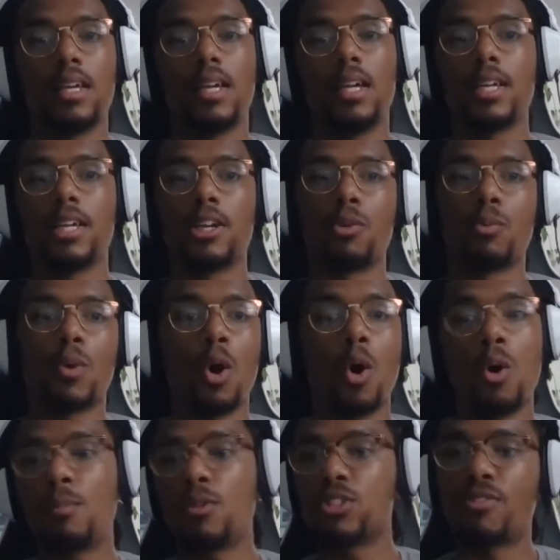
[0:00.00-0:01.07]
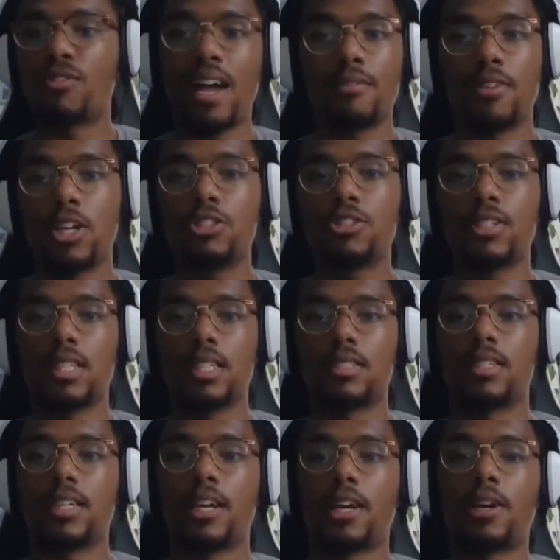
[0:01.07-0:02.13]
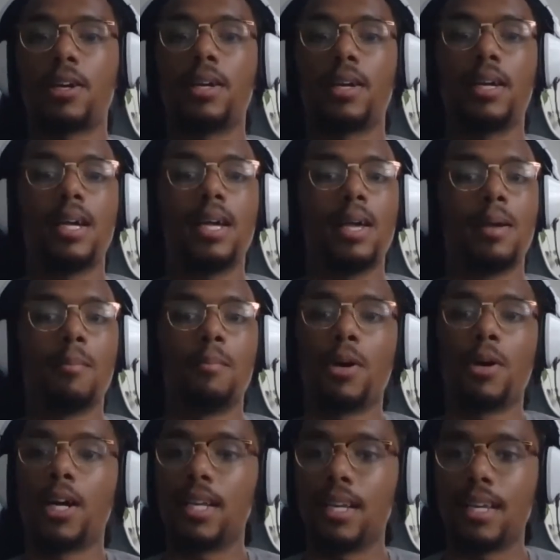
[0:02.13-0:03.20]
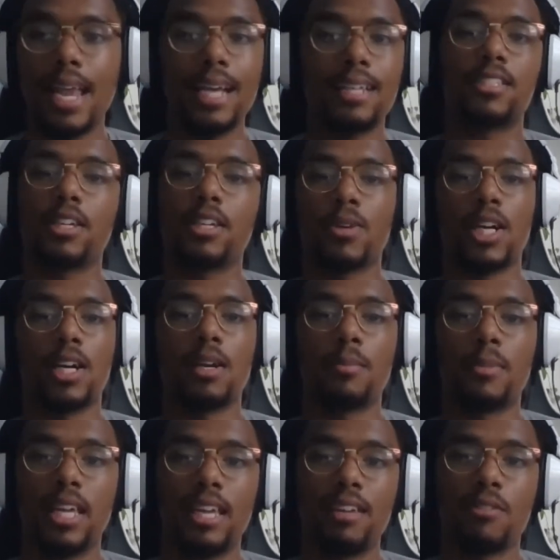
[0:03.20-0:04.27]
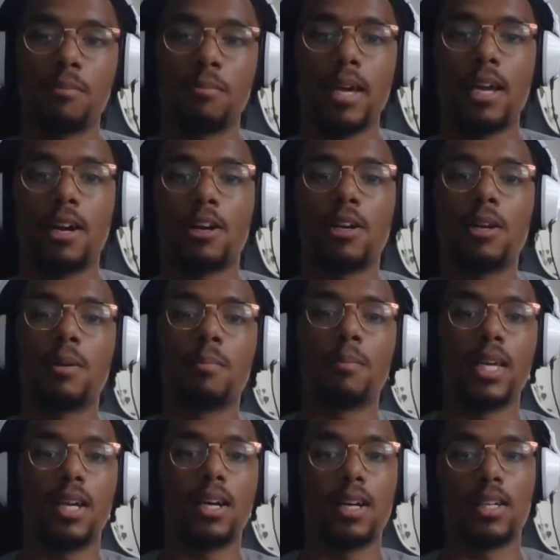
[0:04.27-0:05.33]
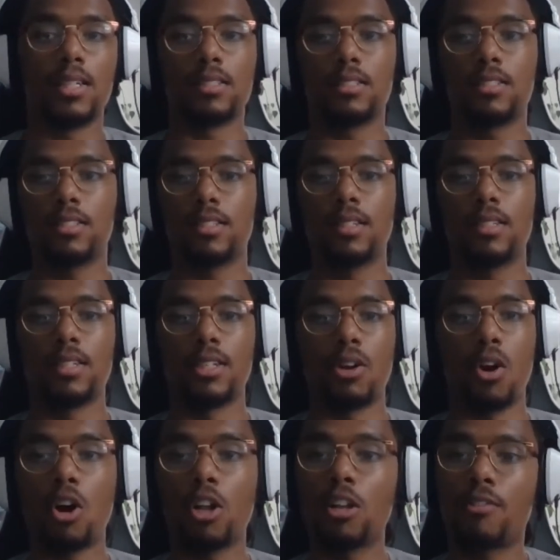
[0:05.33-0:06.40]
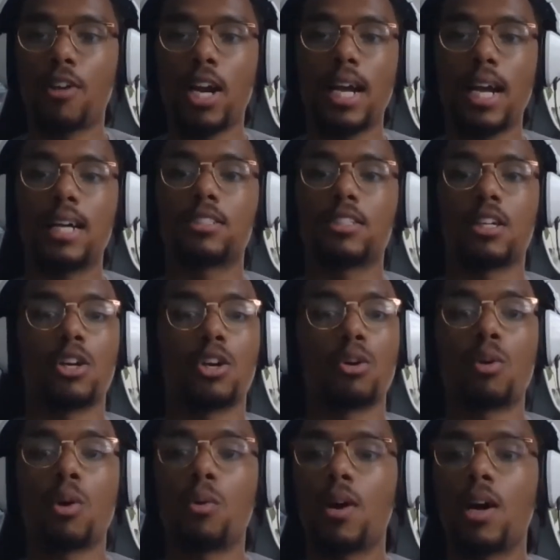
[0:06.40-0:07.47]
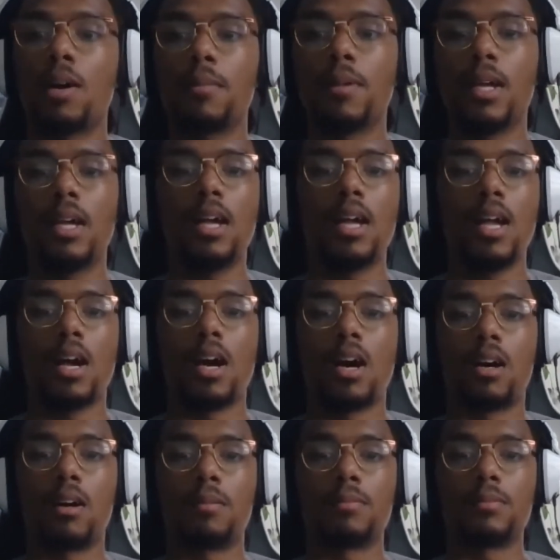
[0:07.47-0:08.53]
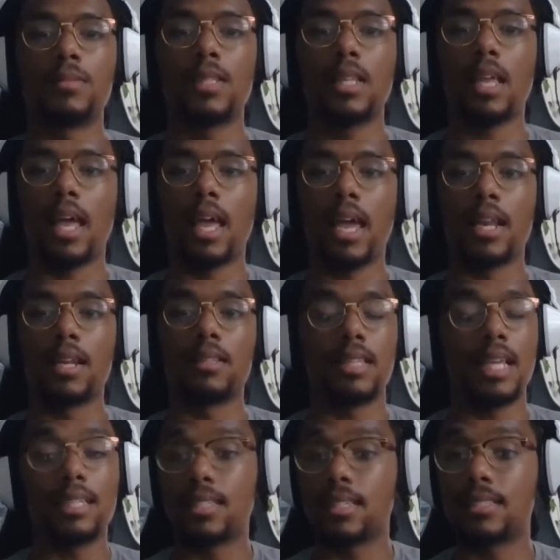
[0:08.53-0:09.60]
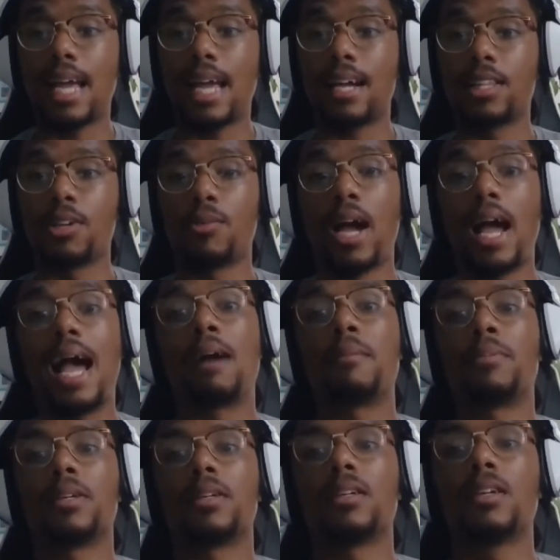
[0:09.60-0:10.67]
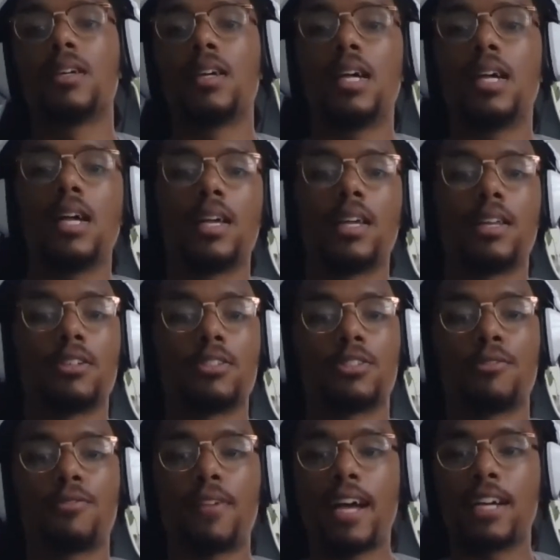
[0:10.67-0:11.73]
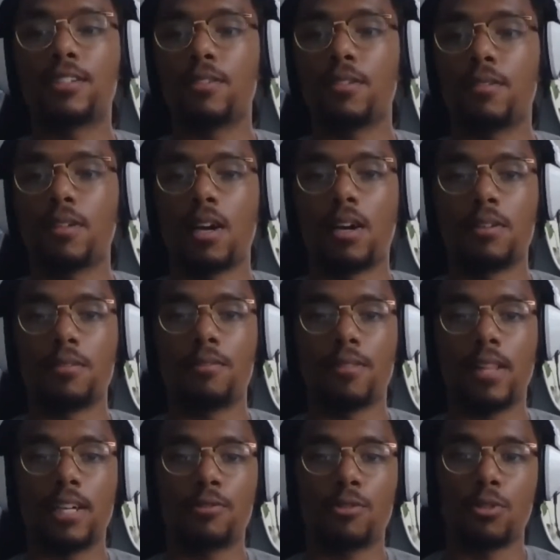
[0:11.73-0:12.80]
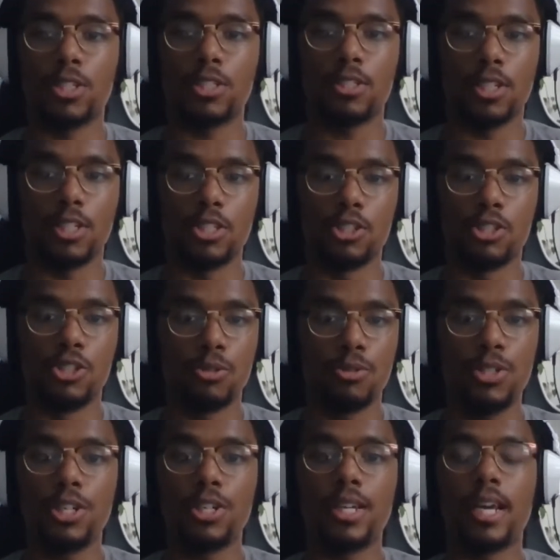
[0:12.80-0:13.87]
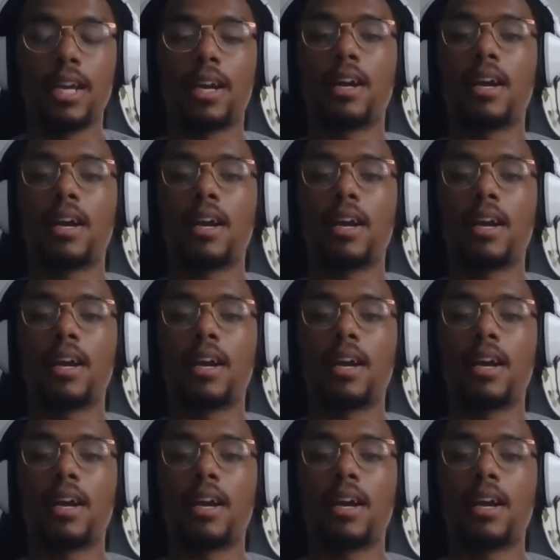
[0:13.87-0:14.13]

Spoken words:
we're almost 500 this year, but next year we're going to be even better because, all of our guys are going to grow up. And that's exactly what happened. So flash forward to junior year,